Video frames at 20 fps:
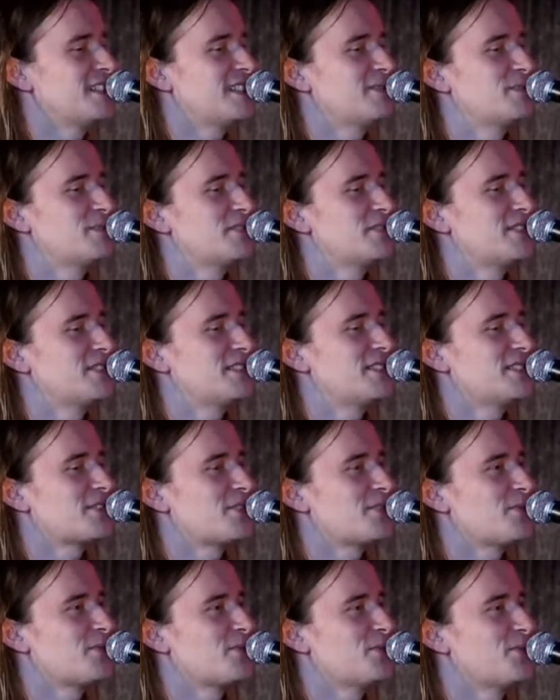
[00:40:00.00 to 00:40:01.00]
music is
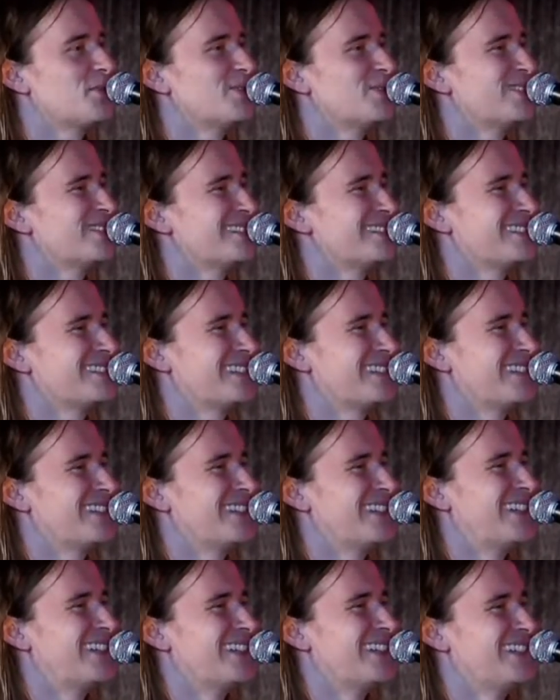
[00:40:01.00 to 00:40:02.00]
so cool. You know what I
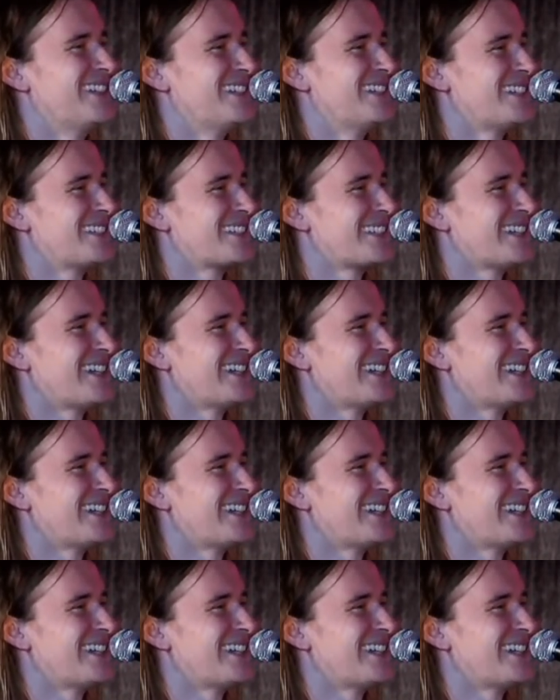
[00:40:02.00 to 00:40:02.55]
mean? It's like,